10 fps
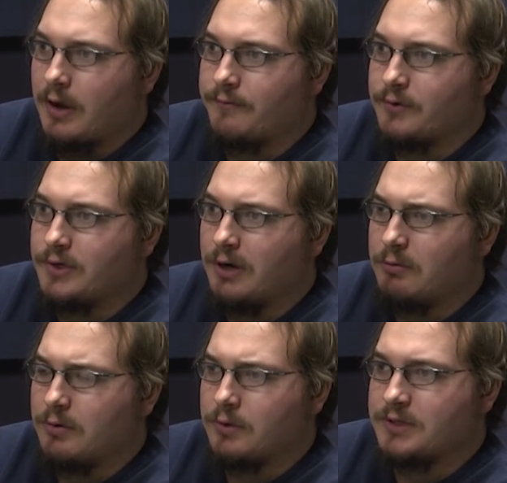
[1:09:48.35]
I forget
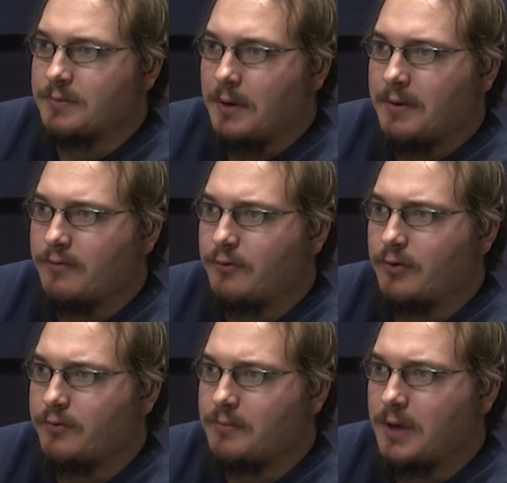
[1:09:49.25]
what it was. It might have been a
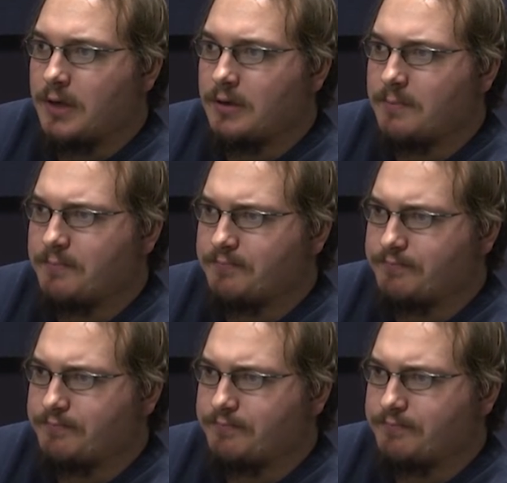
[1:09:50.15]
44 Magnum.